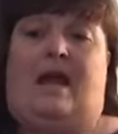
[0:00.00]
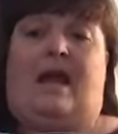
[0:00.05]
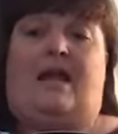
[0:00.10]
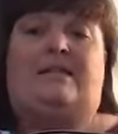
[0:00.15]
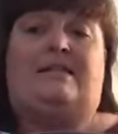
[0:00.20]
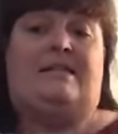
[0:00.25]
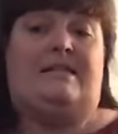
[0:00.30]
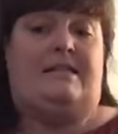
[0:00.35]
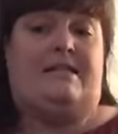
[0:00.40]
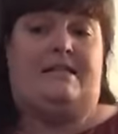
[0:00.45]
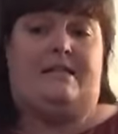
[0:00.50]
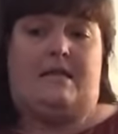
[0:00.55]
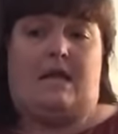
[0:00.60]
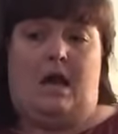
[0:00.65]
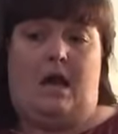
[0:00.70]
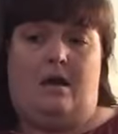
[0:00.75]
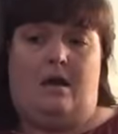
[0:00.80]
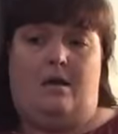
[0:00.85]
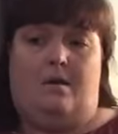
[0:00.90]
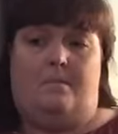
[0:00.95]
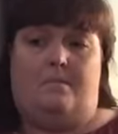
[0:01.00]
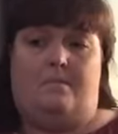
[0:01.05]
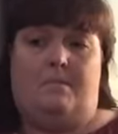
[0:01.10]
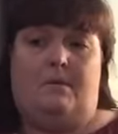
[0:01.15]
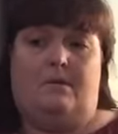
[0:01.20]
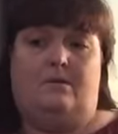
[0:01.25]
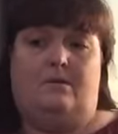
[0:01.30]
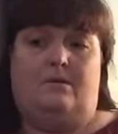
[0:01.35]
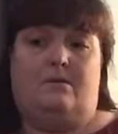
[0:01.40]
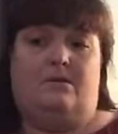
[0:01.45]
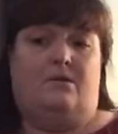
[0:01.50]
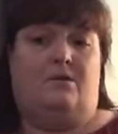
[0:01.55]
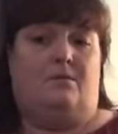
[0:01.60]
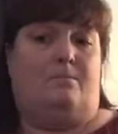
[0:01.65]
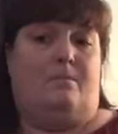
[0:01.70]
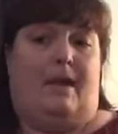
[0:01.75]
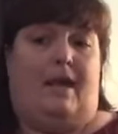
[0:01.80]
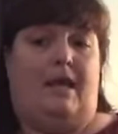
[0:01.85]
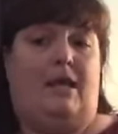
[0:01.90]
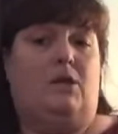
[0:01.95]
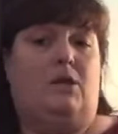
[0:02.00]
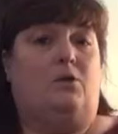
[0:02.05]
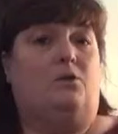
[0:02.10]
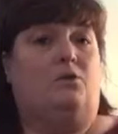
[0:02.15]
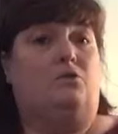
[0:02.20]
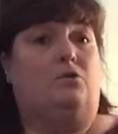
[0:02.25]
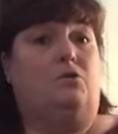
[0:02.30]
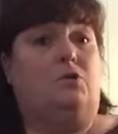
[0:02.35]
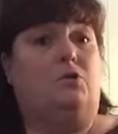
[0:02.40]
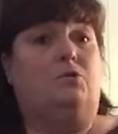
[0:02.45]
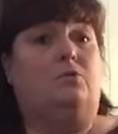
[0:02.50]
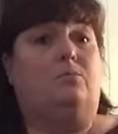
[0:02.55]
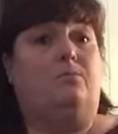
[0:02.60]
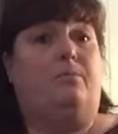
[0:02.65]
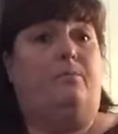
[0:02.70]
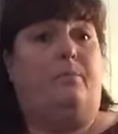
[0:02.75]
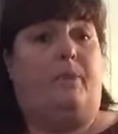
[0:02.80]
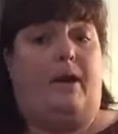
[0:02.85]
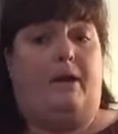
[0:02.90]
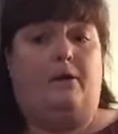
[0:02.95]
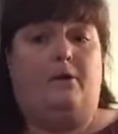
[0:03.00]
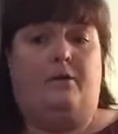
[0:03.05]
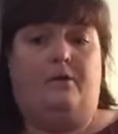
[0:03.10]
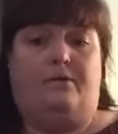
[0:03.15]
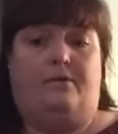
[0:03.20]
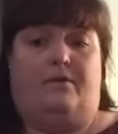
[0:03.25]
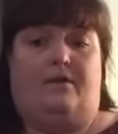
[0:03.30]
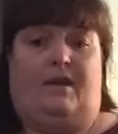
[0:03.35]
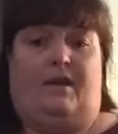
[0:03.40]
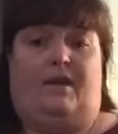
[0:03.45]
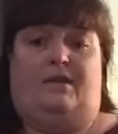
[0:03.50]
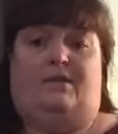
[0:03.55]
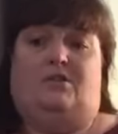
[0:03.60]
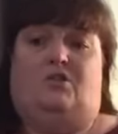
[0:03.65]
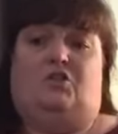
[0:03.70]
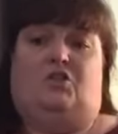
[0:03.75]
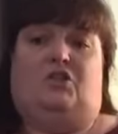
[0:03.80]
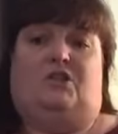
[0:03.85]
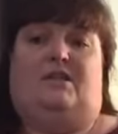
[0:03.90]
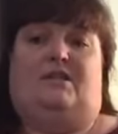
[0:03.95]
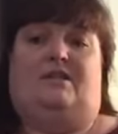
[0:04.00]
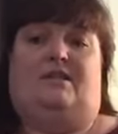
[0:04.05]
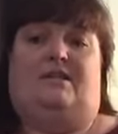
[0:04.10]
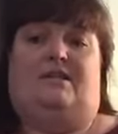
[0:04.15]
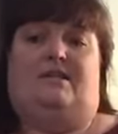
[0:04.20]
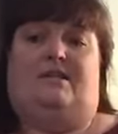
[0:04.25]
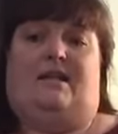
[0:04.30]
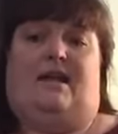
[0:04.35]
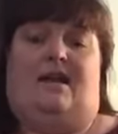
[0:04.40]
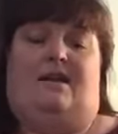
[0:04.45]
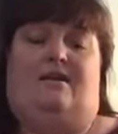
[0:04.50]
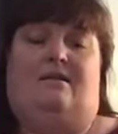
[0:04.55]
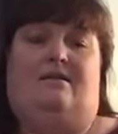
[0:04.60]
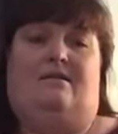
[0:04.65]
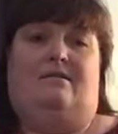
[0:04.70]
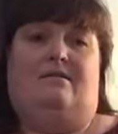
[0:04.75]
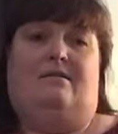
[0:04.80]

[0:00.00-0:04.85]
I didn't come to make you do better things, Jesus said.